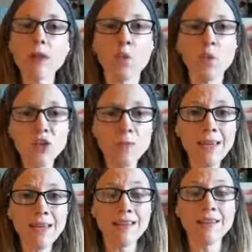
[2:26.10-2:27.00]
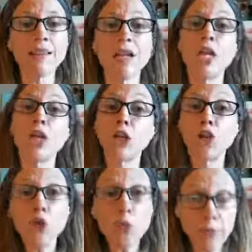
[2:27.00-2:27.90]
which means
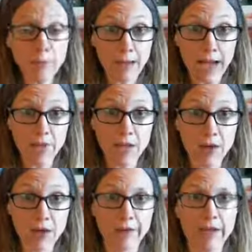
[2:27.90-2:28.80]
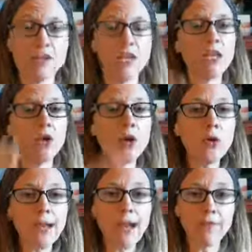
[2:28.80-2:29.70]
you could be having your clarity, you
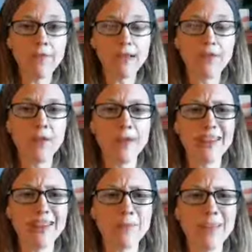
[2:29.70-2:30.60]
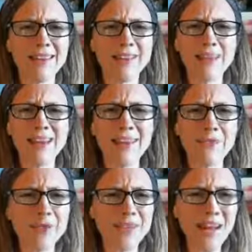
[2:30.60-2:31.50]
could have things falling into place, but yet
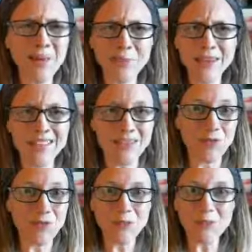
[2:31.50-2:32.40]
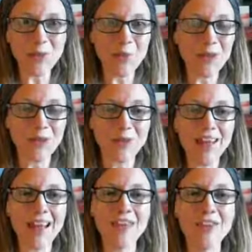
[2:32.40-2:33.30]
for some reason, for certain people in your
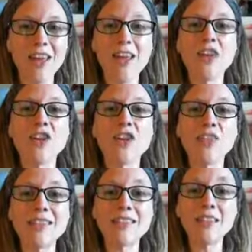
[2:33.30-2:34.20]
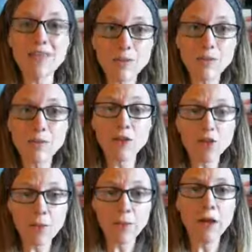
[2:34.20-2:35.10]
life, you still seem to be
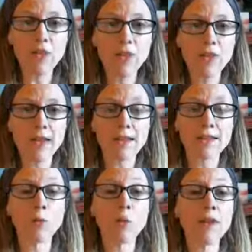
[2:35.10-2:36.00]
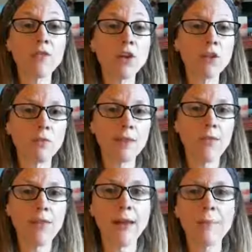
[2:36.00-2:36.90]
tripping over things, or whenever you're
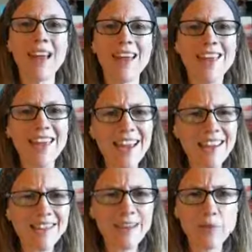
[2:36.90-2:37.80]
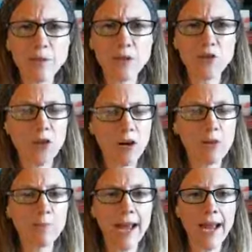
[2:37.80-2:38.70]
around them, they seem to be triggered
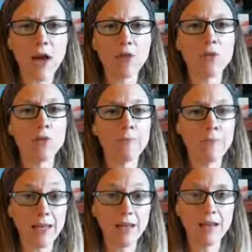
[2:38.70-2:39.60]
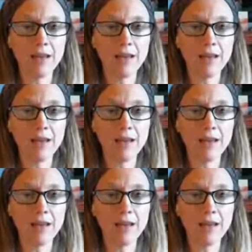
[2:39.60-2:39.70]
by how you're being.